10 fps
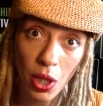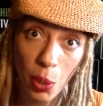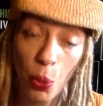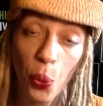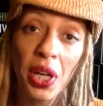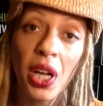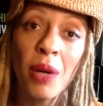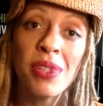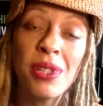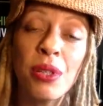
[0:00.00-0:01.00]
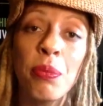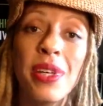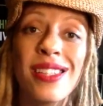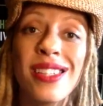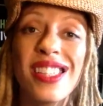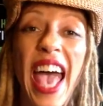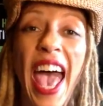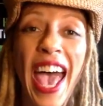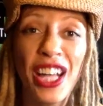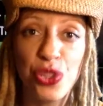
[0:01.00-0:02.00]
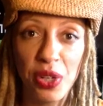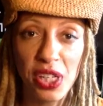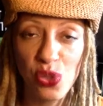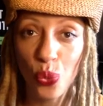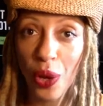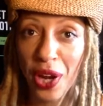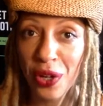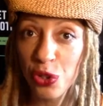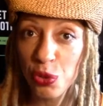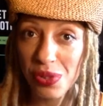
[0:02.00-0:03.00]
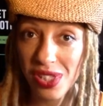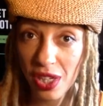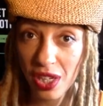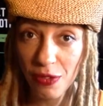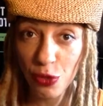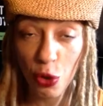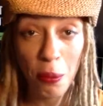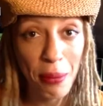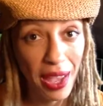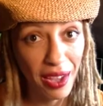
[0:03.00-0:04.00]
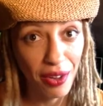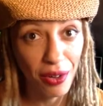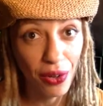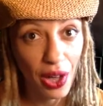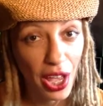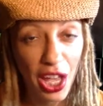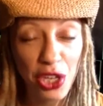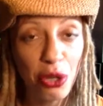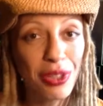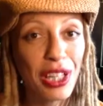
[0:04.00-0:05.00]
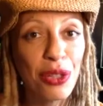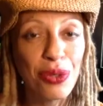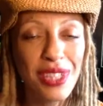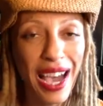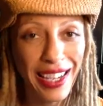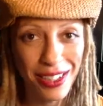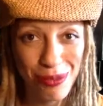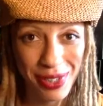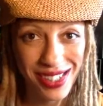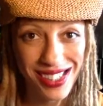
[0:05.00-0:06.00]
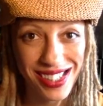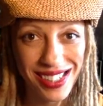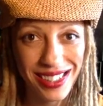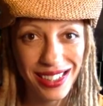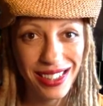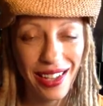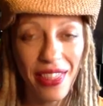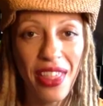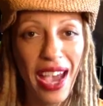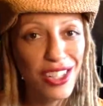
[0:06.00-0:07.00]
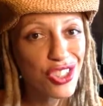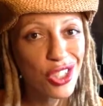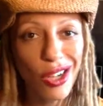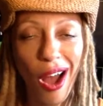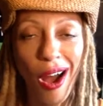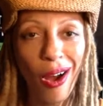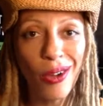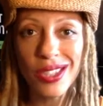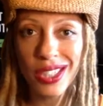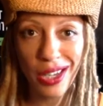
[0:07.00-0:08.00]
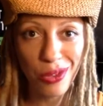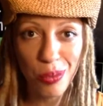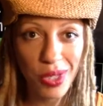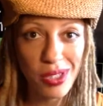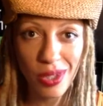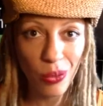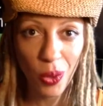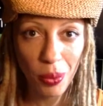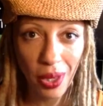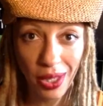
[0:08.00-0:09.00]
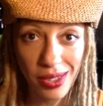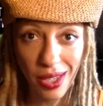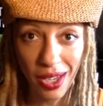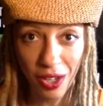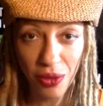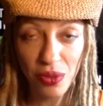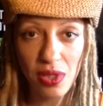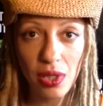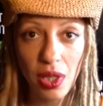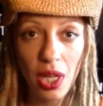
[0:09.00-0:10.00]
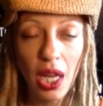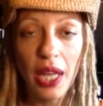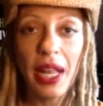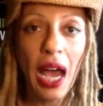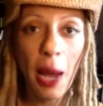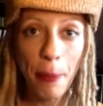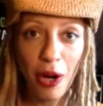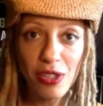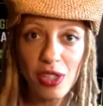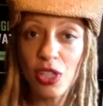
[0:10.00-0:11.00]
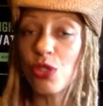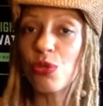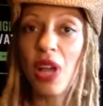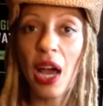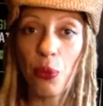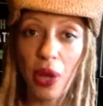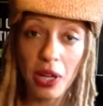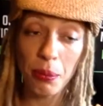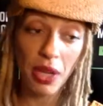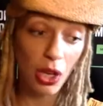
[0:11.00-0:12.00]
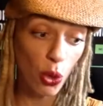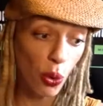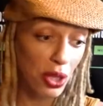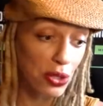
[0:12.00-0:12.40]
But when it comes to the business address, where you receive your mail and your legal documents, that should altogether be somewhere place else. Now, I personally do not recommend going